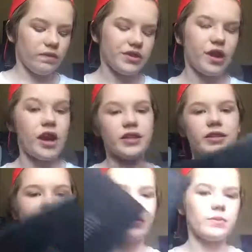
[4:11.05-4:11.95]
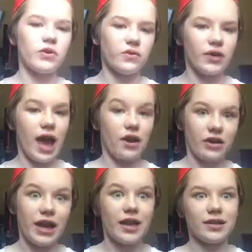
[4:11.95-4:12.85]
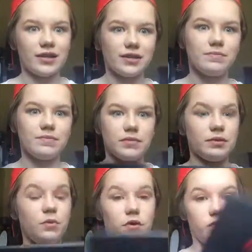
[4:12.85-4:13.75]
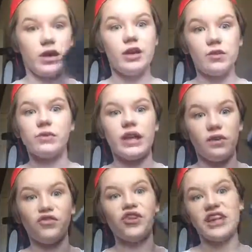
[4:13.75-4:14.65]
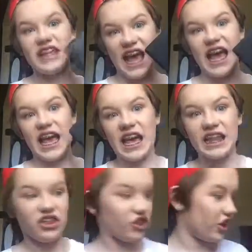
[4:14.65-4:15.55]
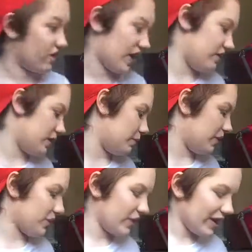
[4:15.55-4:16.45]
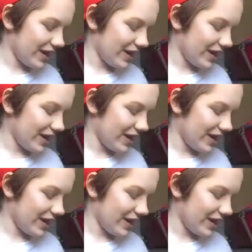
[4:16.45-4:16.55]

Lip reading: Sorry, this is the only Morphe I had on hand. This is the Morphe I use every day, the 35W.